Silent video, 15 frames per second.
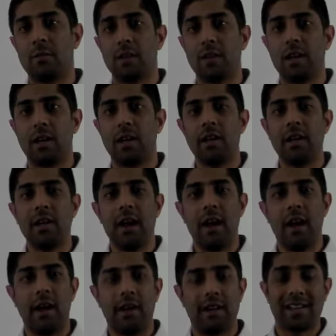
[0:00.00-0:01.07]
of the
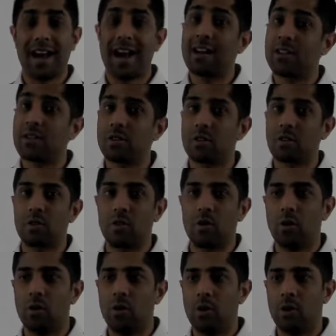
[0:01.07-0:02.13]
tasks
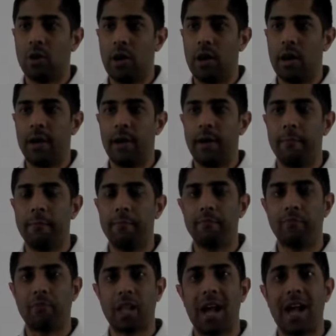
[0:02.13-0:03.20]
or
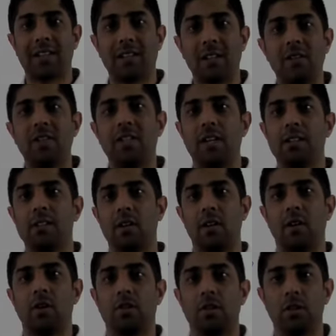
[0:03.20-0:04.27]
activities that
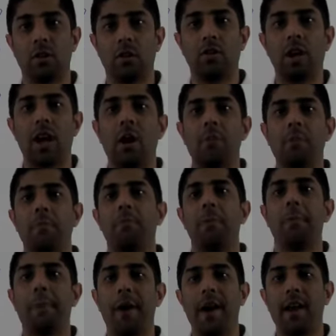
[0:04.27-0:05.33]
you've got to do to help you
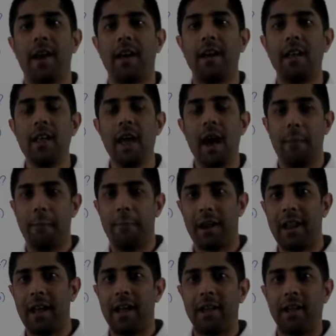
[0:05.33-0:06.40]
prepare and
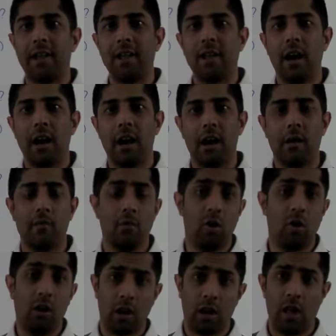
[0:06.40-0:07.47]
plan
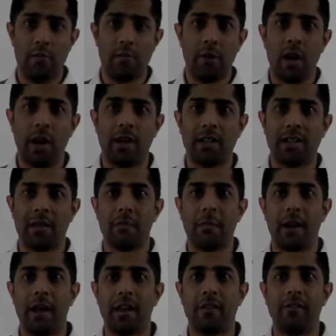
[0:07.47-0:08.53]
your online marketing
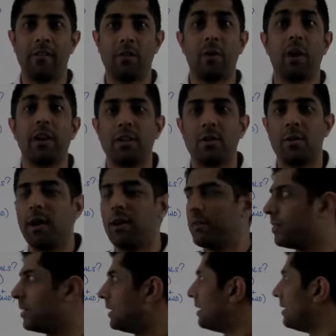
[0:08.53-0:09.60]
plan for
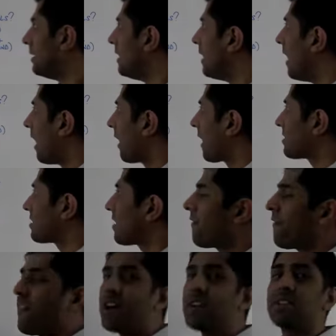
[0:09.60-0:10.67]
2012. Okay, so the
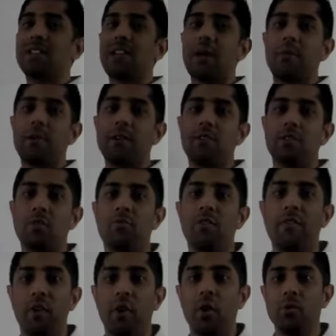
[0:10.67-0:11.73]
first step is to
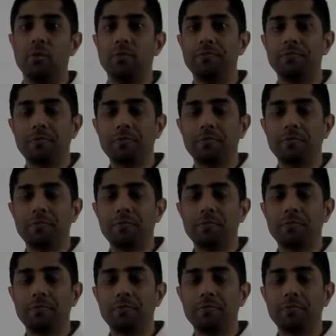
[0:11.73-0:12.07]
review.